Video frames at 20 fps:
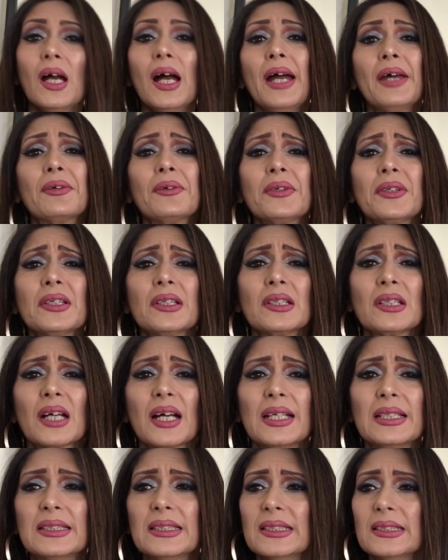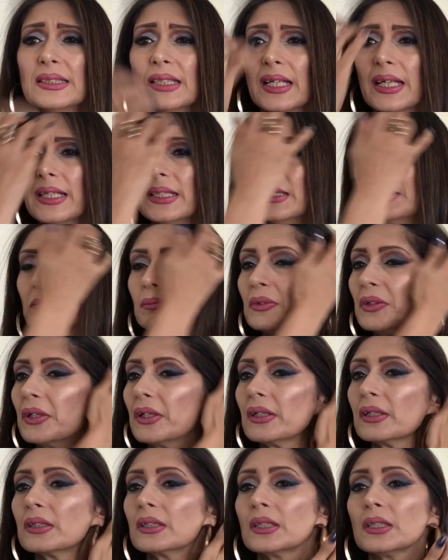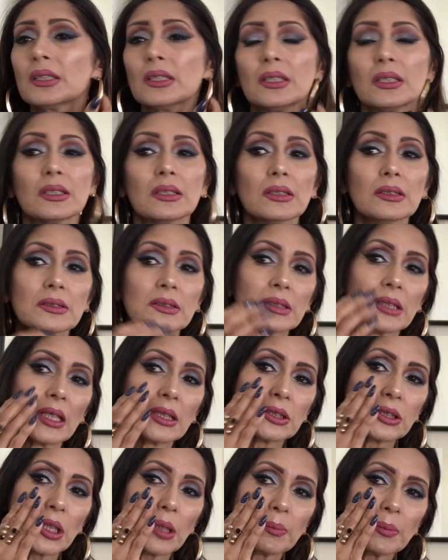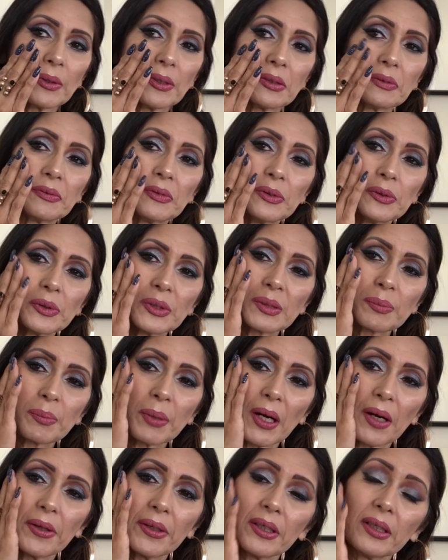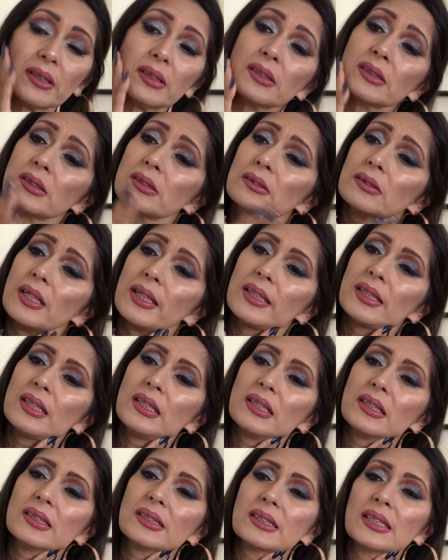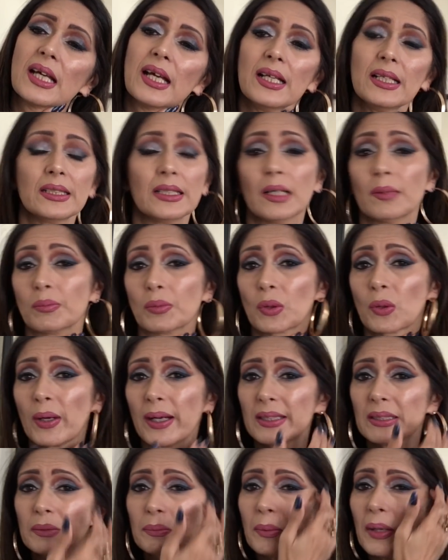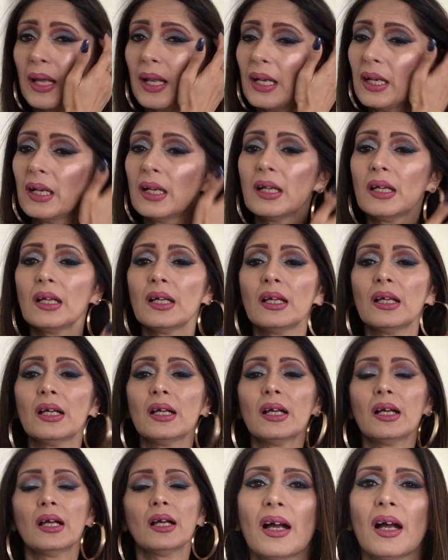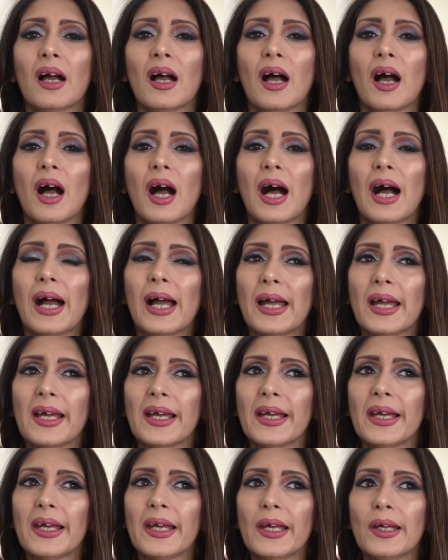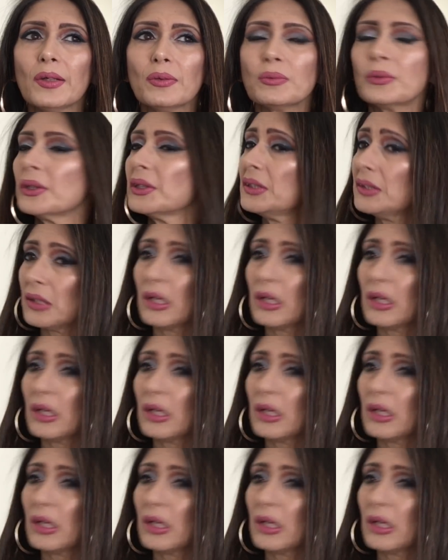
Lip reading: I don't think I need any more touch up of loose powder, so I think it's held up quite well. I would